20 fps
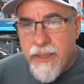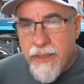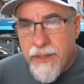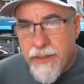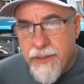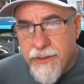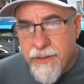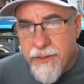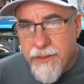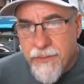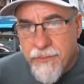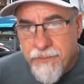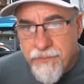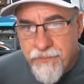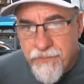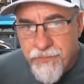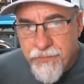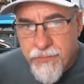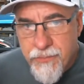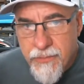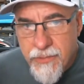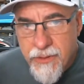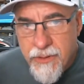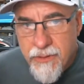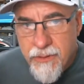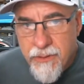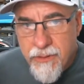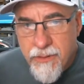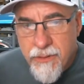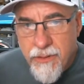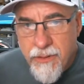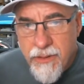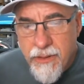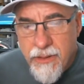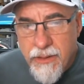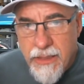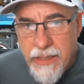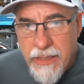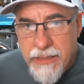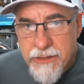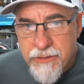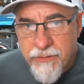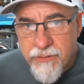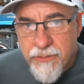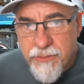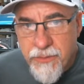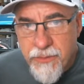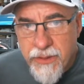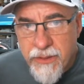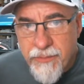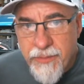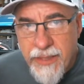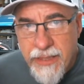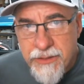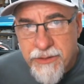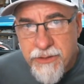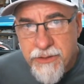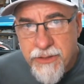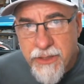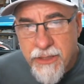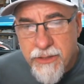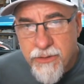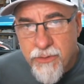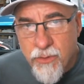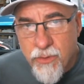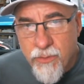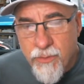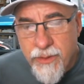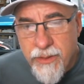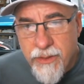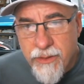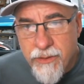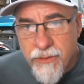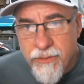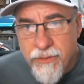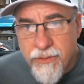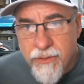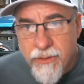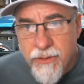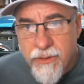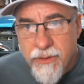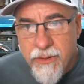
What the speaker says: I still have to put in the passenger side quarter window,